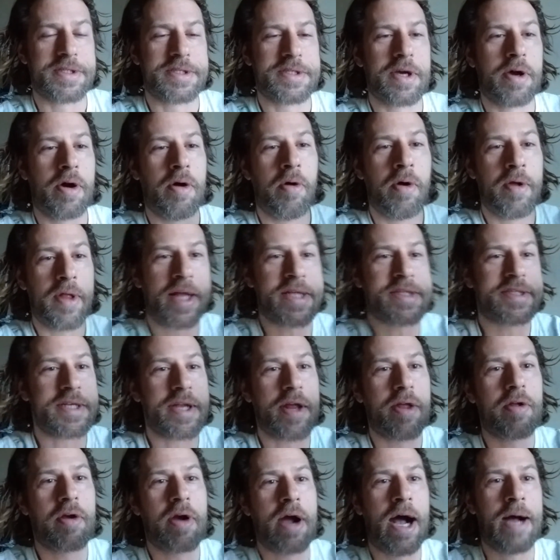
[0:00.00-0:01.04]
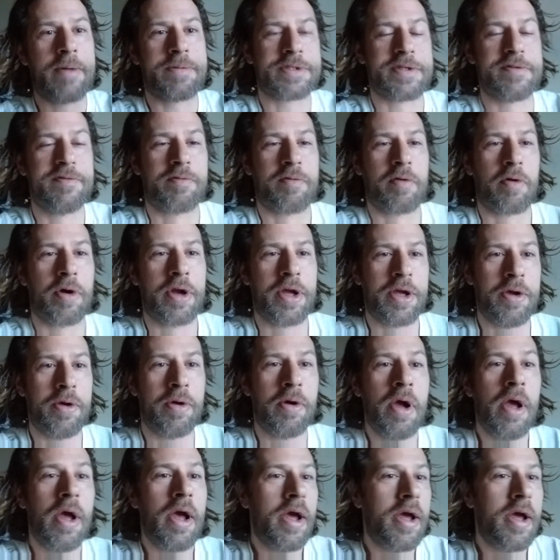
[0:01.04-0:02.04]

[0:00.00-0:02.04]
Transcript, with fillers: So that's another option for you.